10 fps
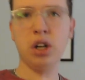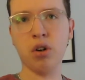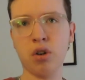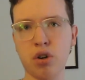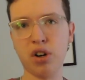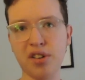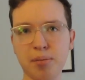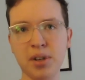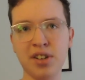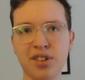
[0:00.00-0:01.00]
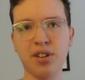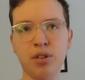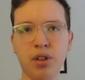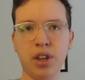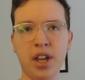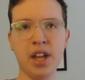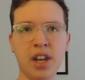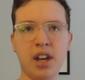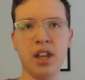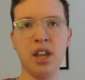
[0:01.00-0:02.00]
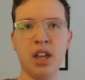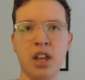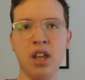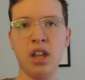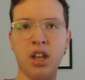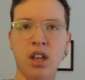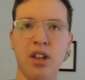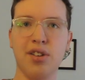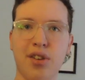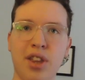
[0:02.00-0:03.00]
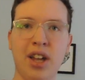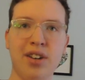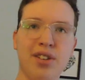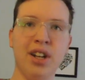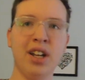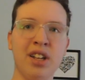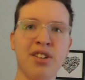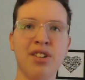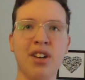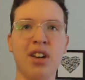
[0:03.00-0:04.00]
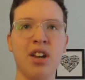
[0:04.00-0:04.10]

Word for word: know, Christmas and all that. So that's nice.